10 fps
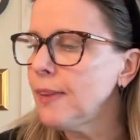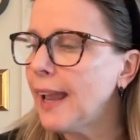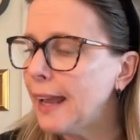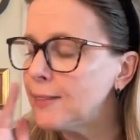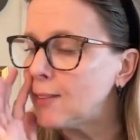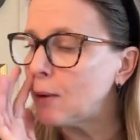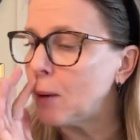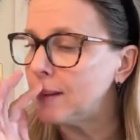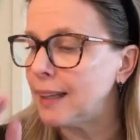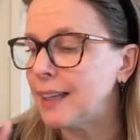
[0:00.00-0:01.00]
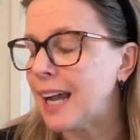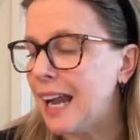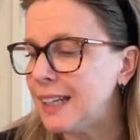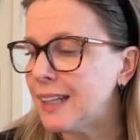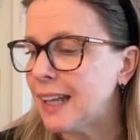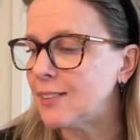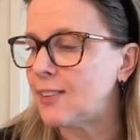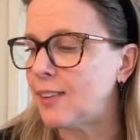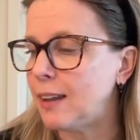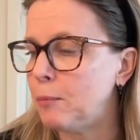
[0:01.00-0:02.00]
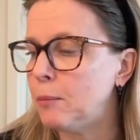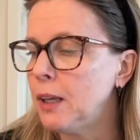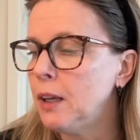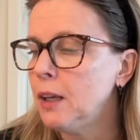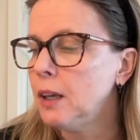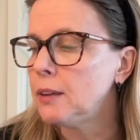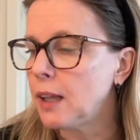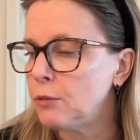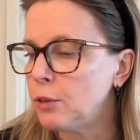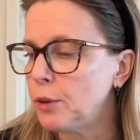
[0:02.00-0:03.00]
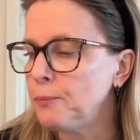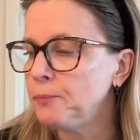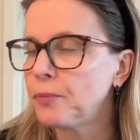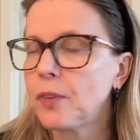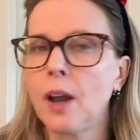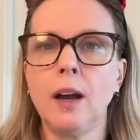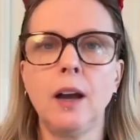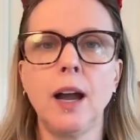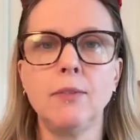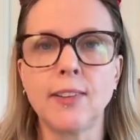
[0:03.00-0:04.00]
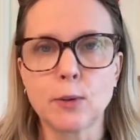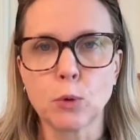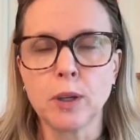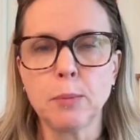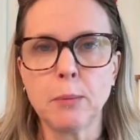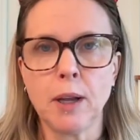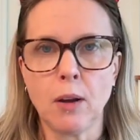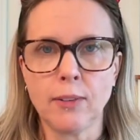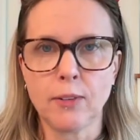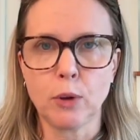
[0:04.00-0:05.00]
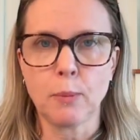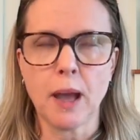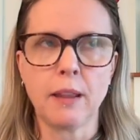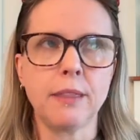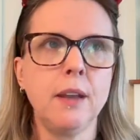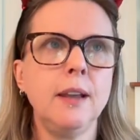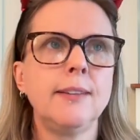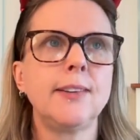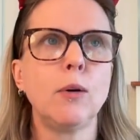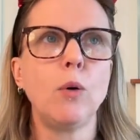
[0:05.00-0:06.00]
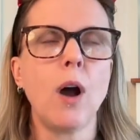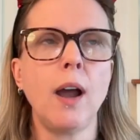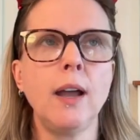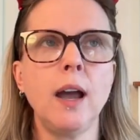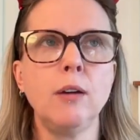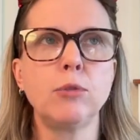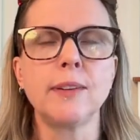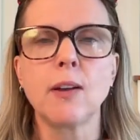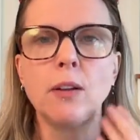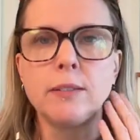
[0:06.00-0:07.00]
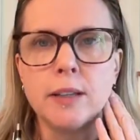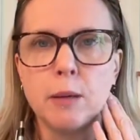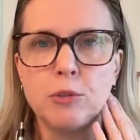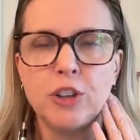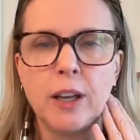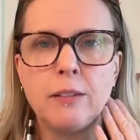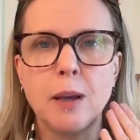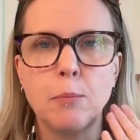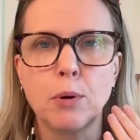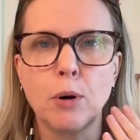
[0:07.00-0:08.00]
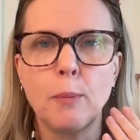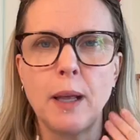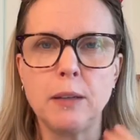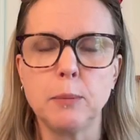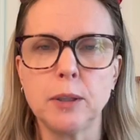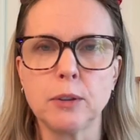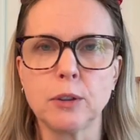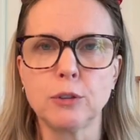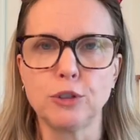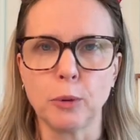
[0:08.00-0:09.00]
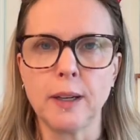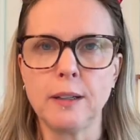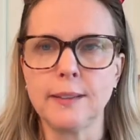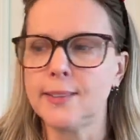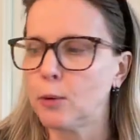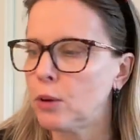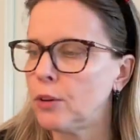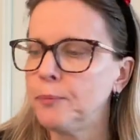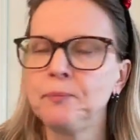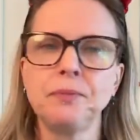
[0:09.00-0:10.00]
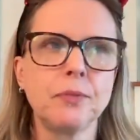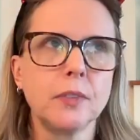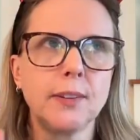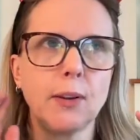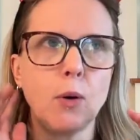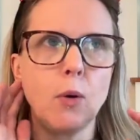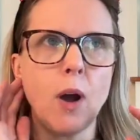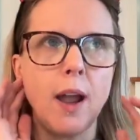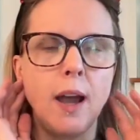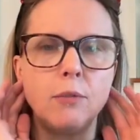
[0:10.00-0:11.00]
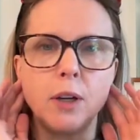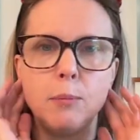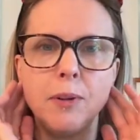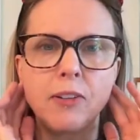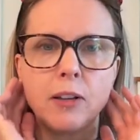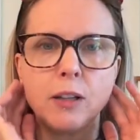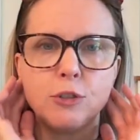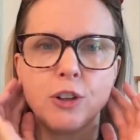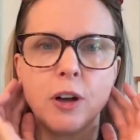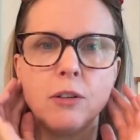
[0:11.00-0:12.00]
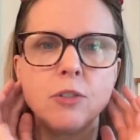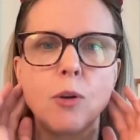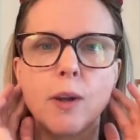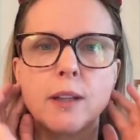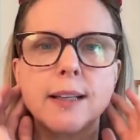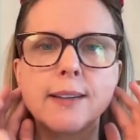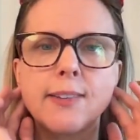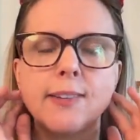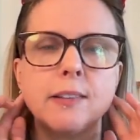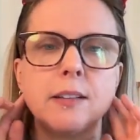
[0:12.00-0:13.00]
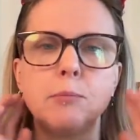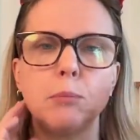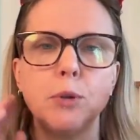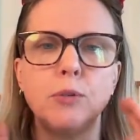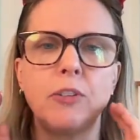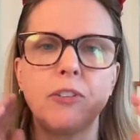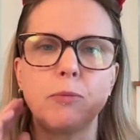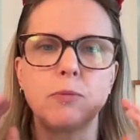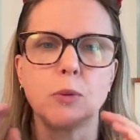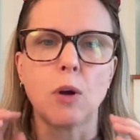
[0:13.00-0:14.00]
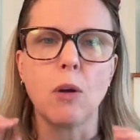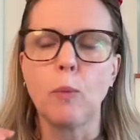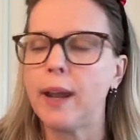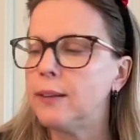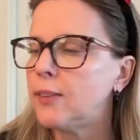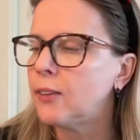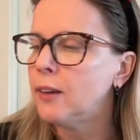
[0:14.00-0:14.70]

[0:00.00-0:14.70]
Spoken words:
And so on kind of that same level, I have a story about my osteopath. So I have what's called TMJ, temporomandibular joint disorder. So I have a misaligned jaw, so it clicks and it moves the wrong ways,